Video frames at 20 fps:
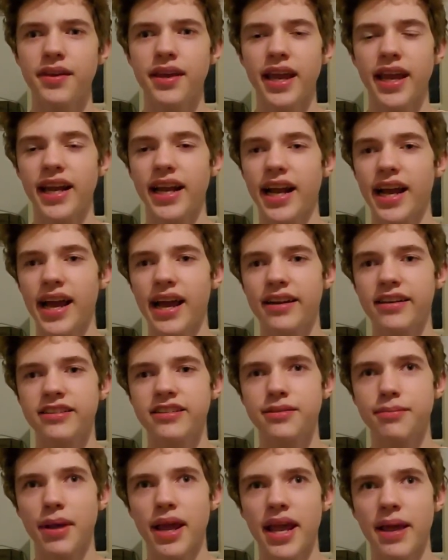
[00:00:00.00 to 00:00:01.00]
And I added
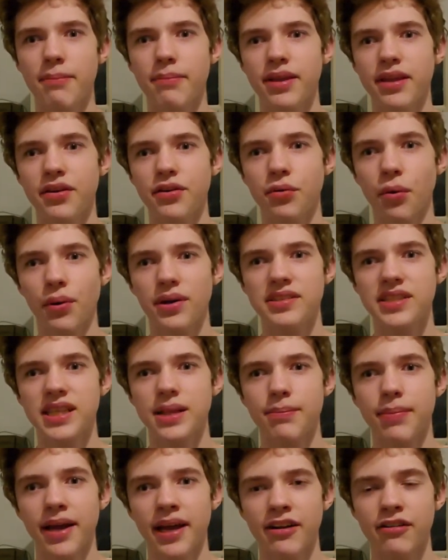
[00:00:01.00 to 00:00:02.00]
some ambient noise in the
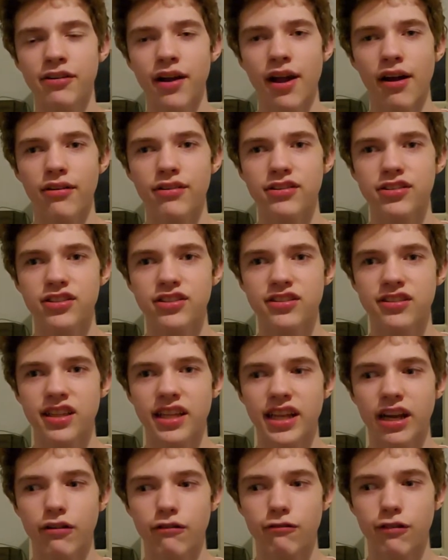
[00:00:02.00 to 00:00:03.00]
background, just like
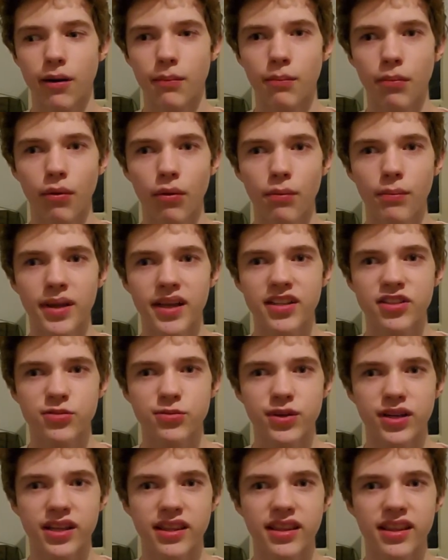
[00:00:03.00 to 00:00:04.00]
a rumble mixed
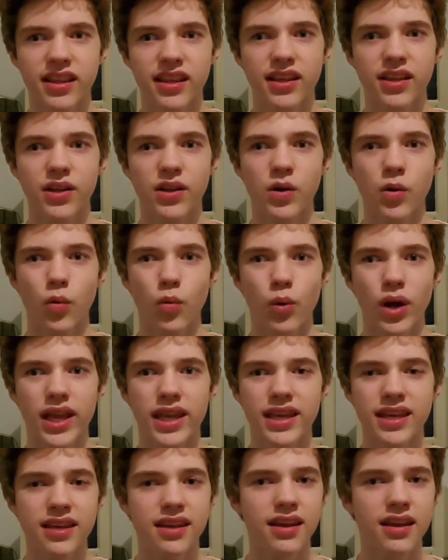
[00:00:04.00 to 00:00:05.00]
with wind,